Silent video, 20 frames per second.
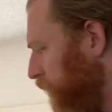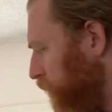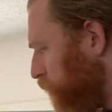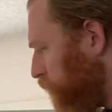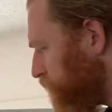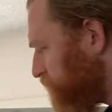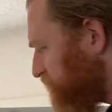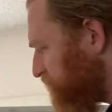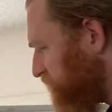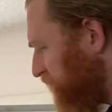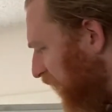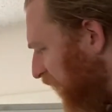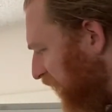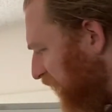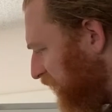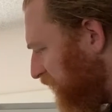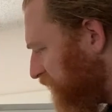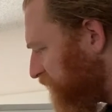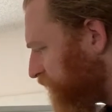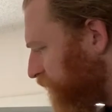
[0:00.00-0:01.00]
who's
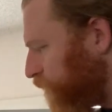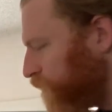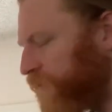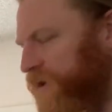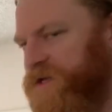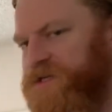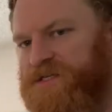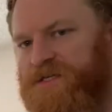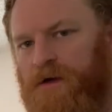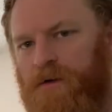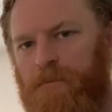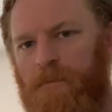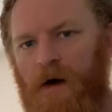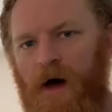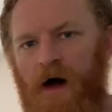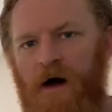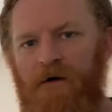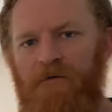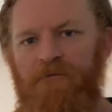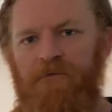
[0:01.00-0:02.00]
gained the
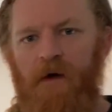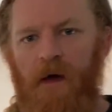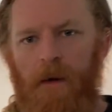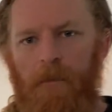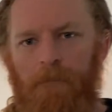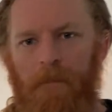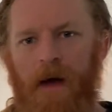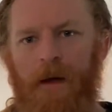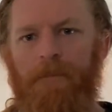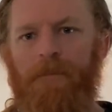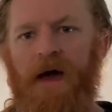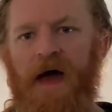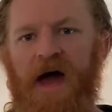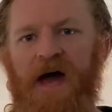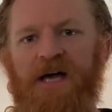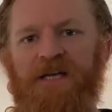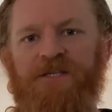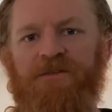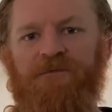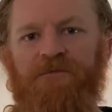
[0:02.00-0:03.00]
wisdom of my
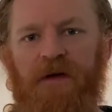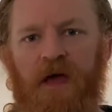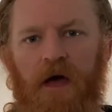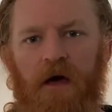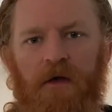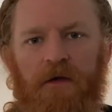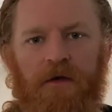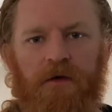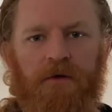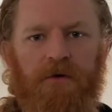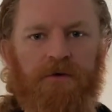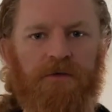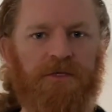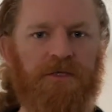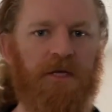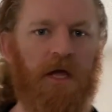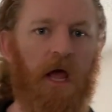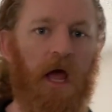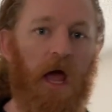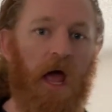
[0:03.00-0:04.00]
past failures